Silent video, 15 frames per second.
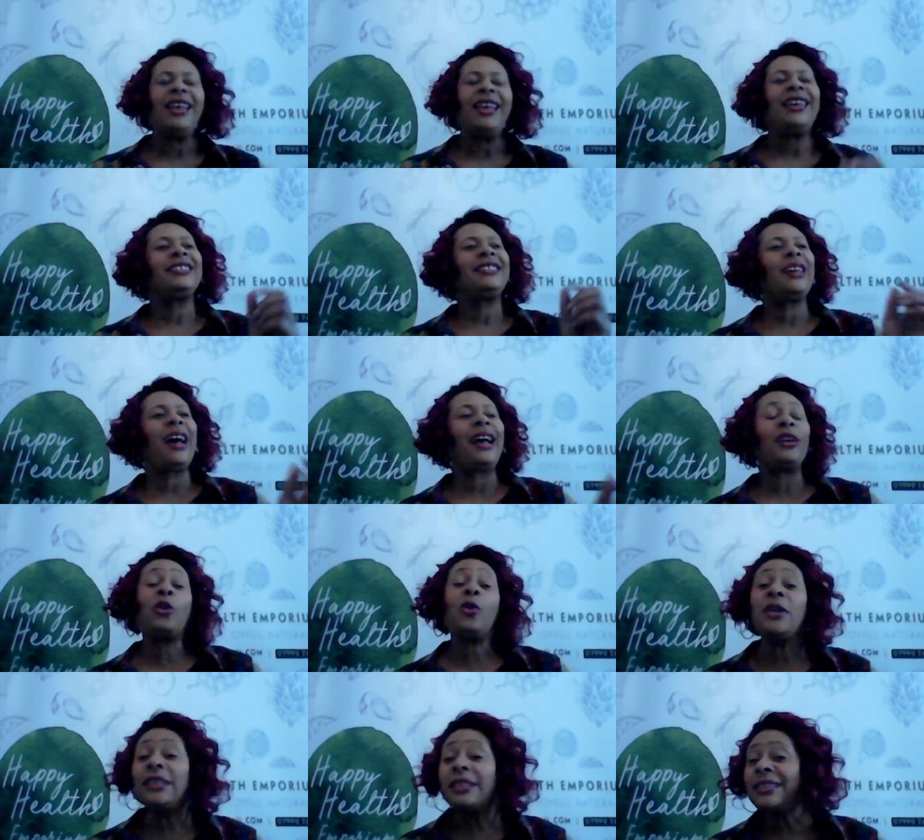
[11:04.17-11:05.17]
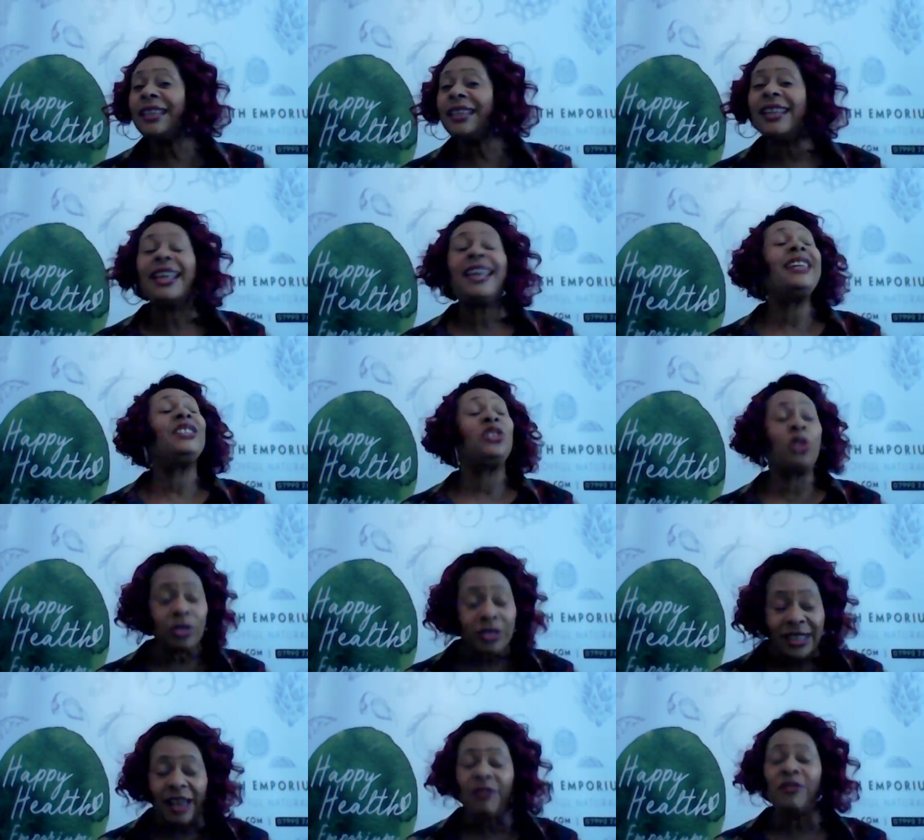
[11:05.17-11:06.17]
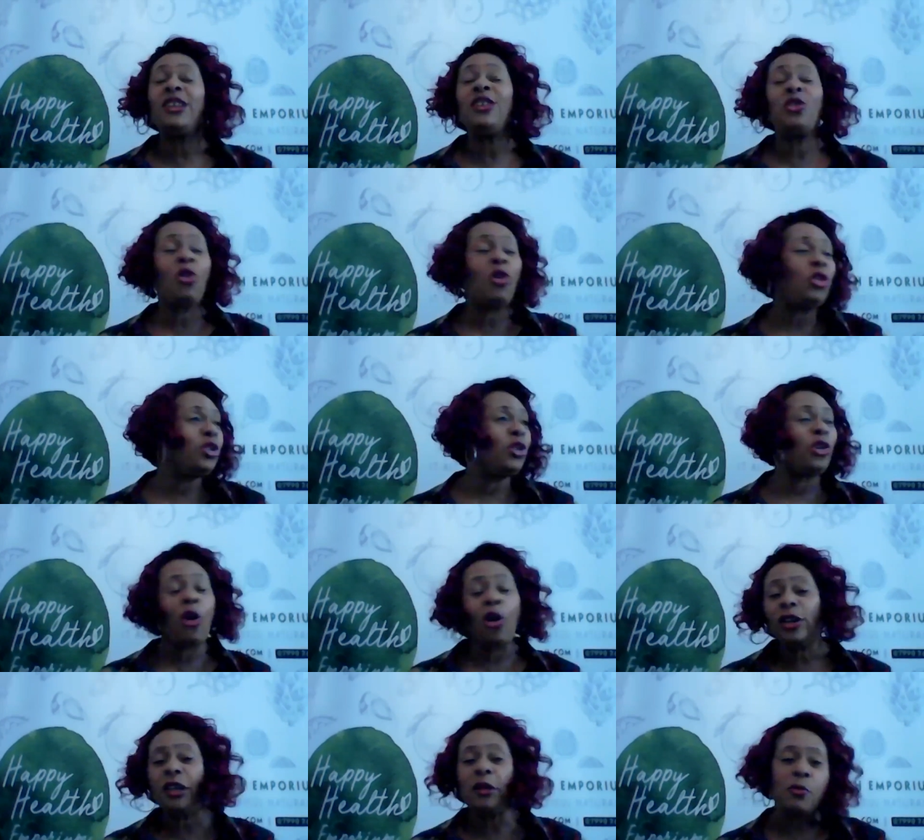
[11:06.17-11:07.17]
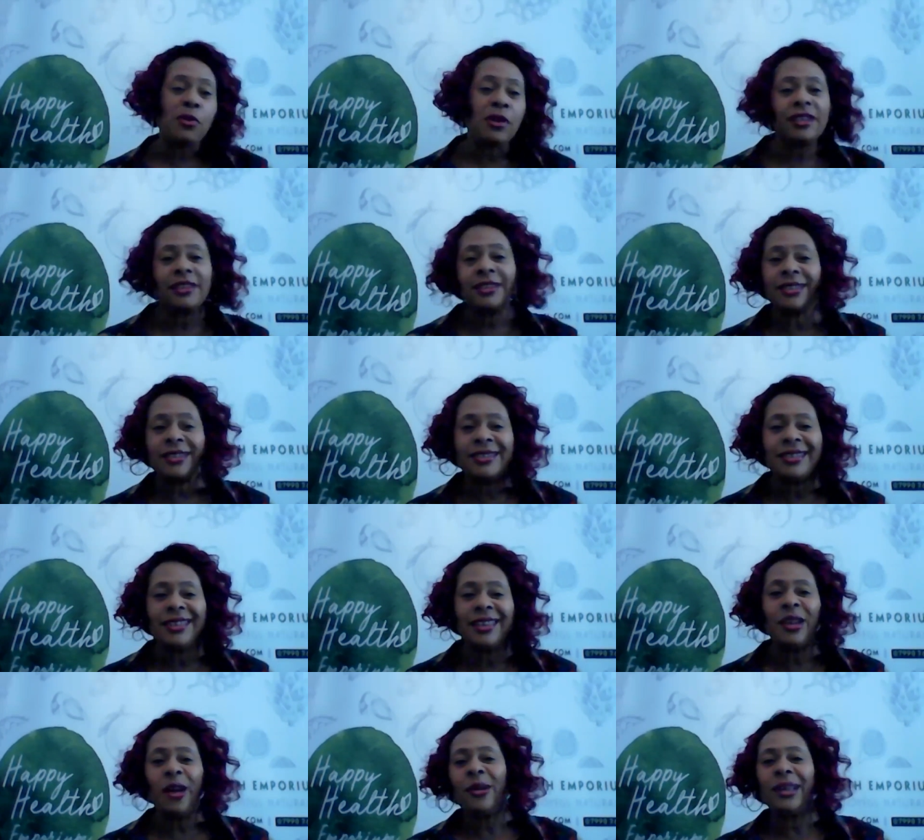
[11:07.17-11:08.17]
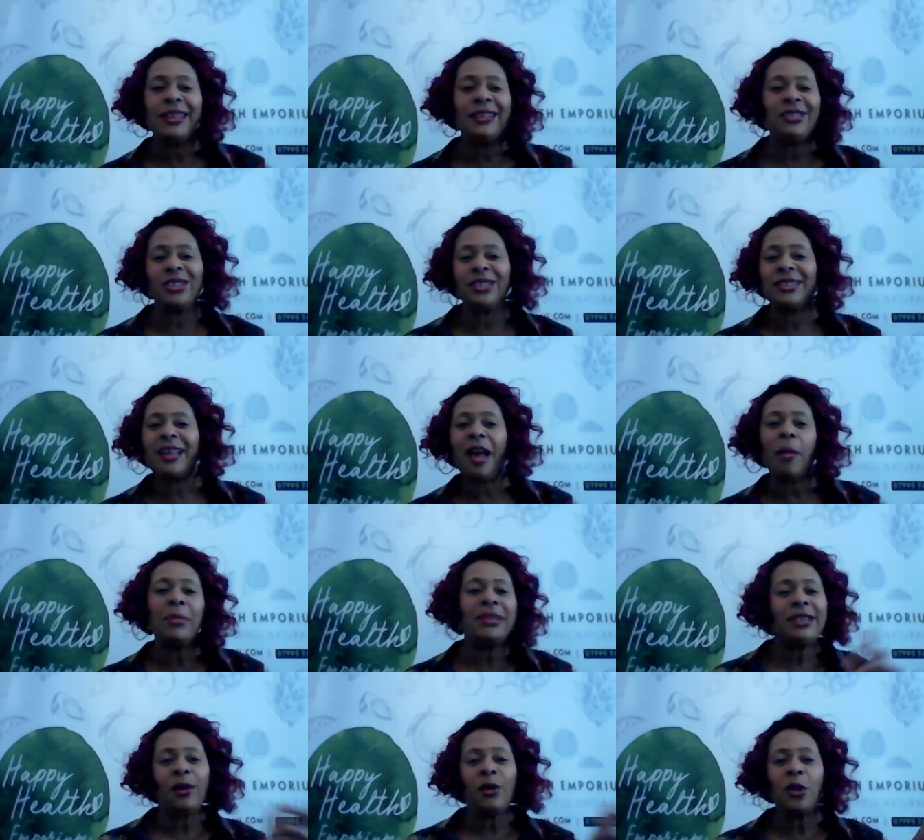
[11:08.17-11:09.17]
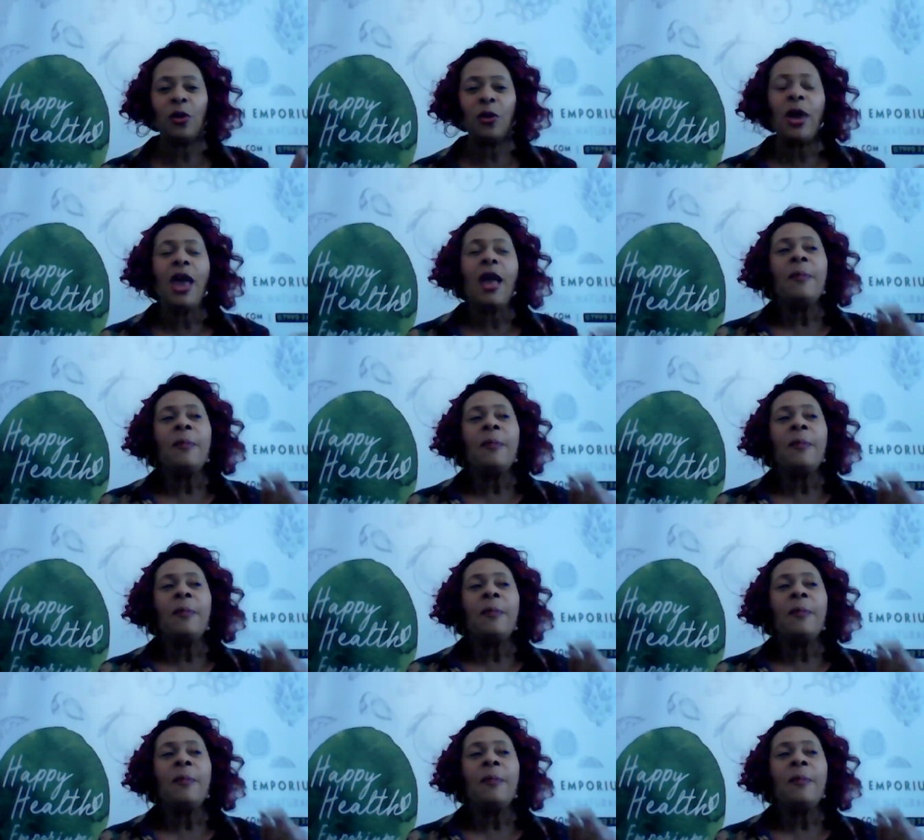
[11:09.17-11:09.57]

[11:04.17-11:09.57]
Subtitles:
So, and Quincy is definitely your Cockney Prince. He is just come and tell you.